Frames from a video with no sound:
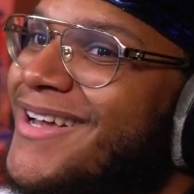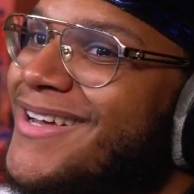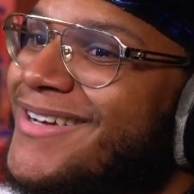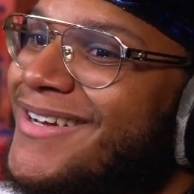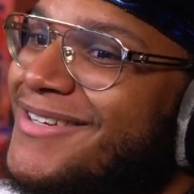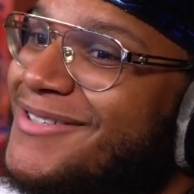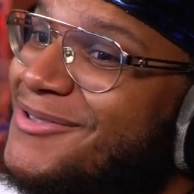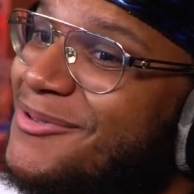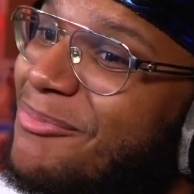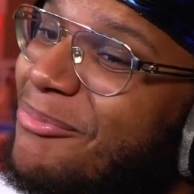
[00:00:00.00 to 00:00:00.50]

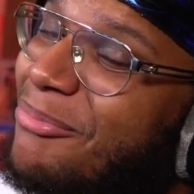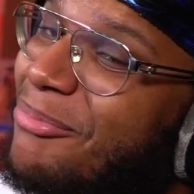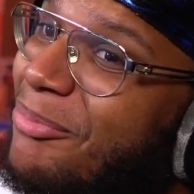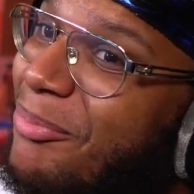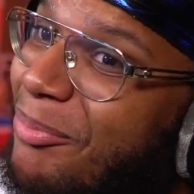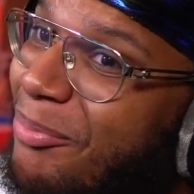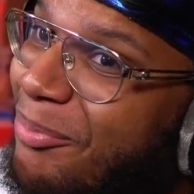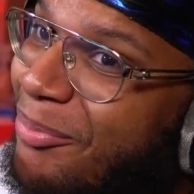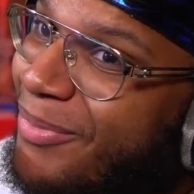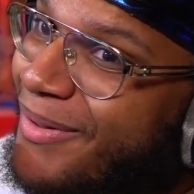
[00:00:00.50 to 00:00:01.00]
does.
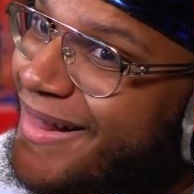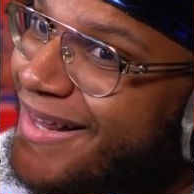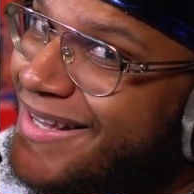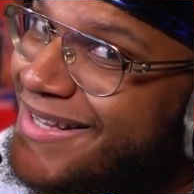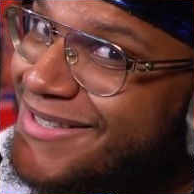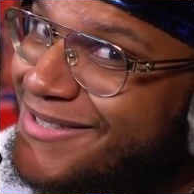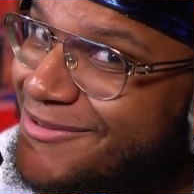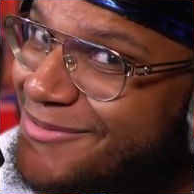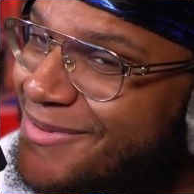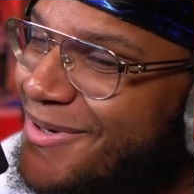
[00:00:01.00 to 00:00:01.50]

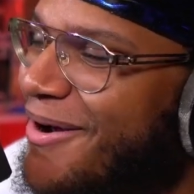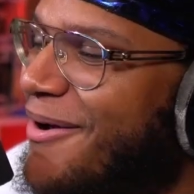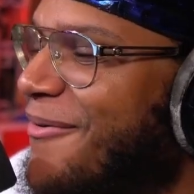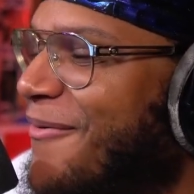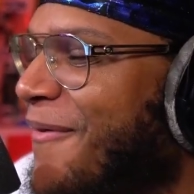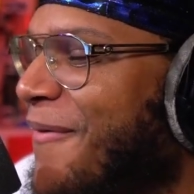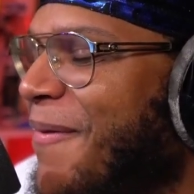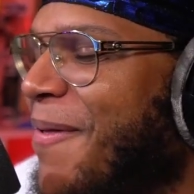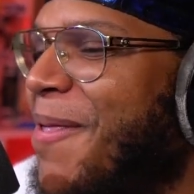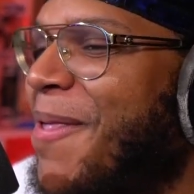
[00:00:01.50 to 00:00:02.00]
Please subscribe.